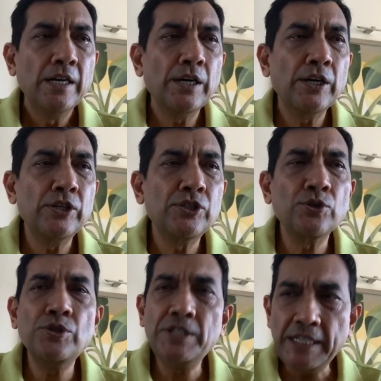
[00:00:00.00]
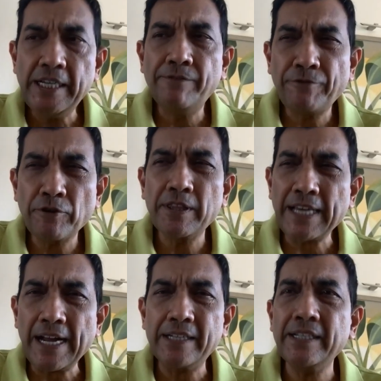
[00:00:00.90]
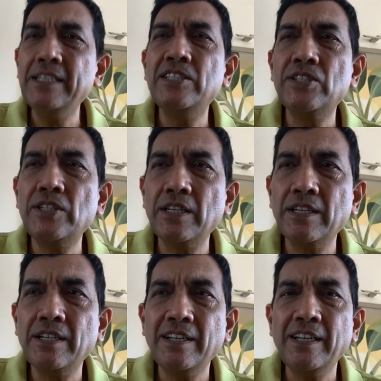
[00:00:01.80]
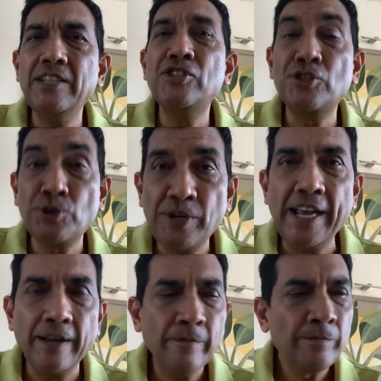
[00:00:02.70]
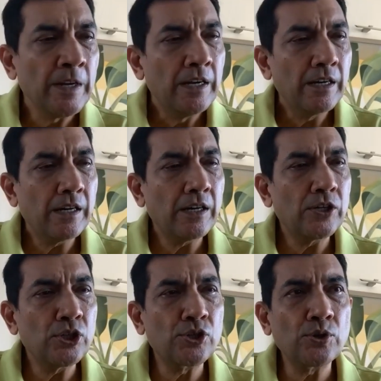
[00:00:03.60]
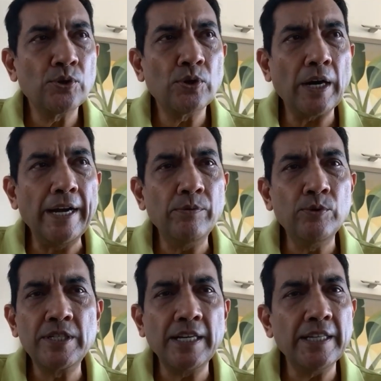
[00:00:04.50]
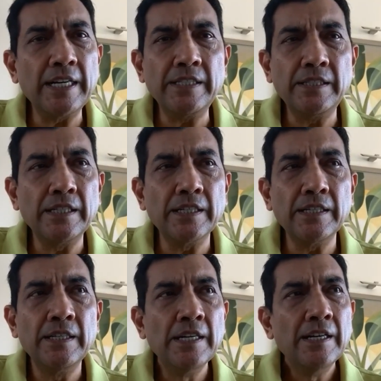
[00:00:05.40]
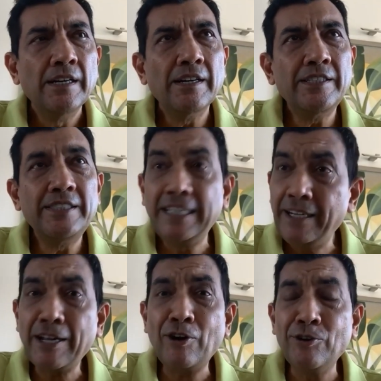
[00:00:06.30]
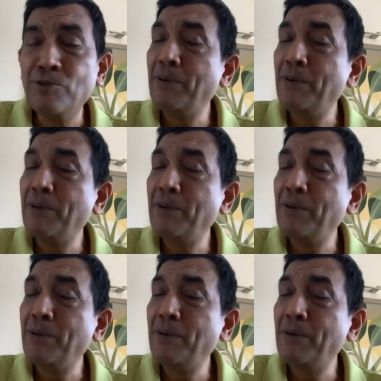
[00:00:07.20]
uh, so need for that is is today so i would say that till now you